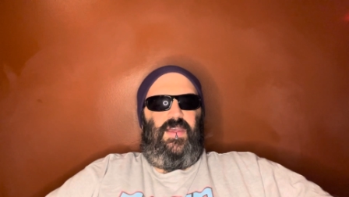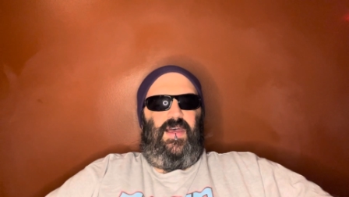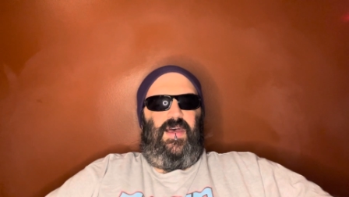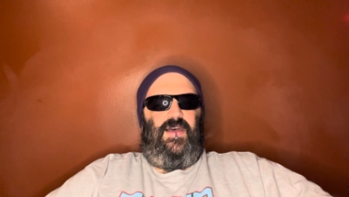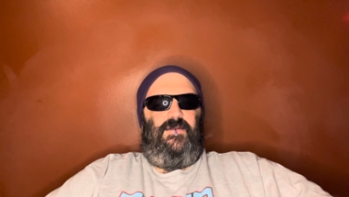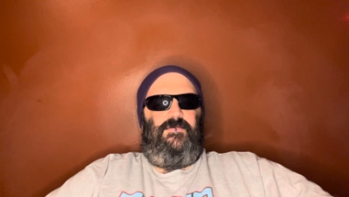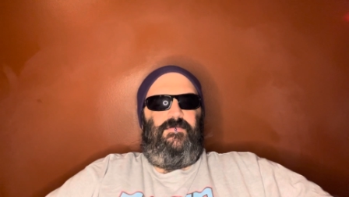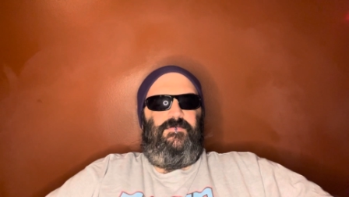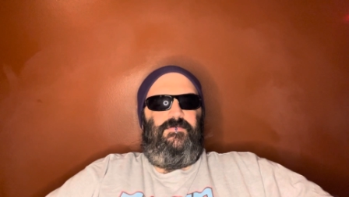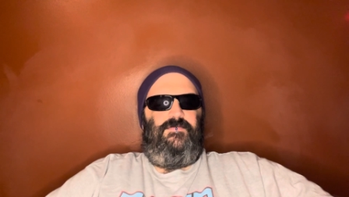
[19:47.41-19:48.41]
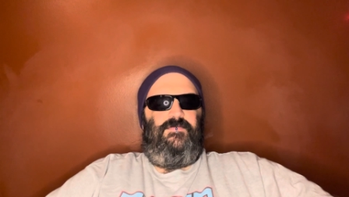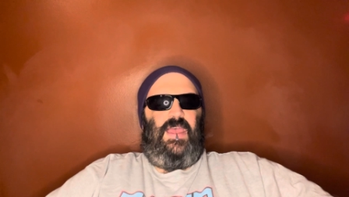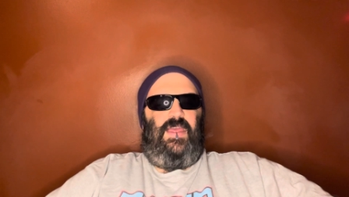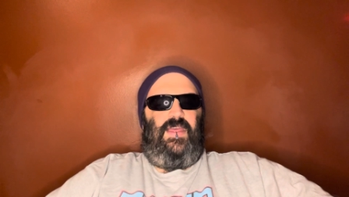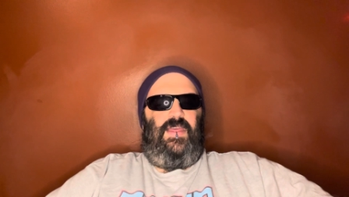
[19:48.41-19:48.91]
Um,
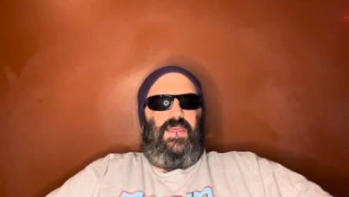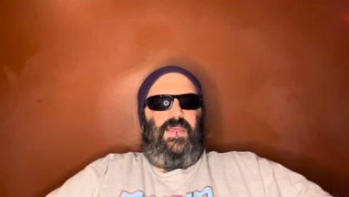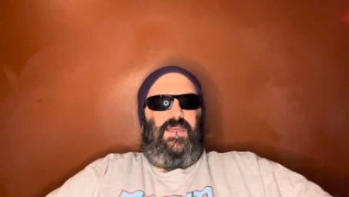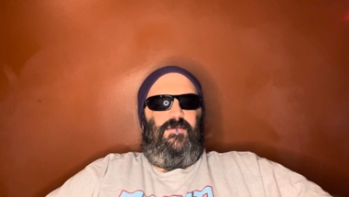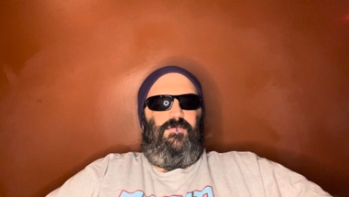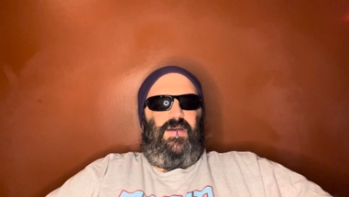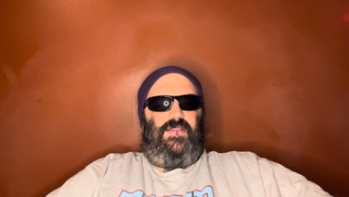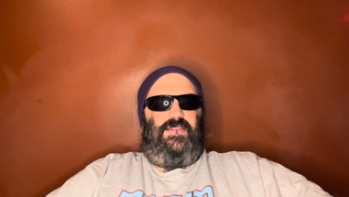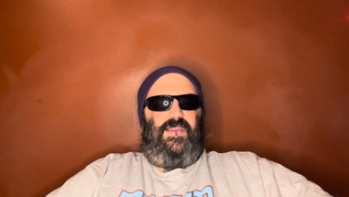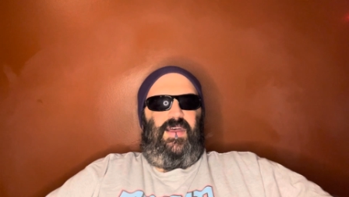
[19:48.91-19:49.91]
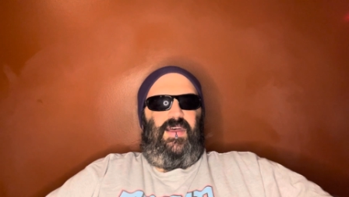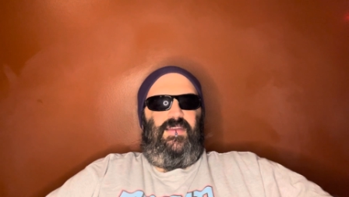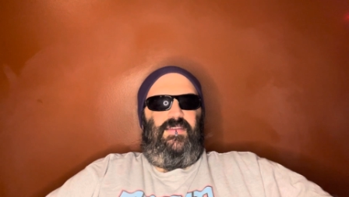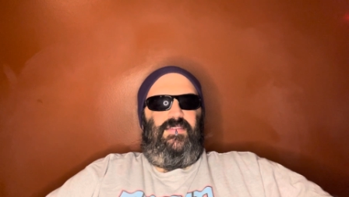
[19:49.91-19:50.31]
but uh,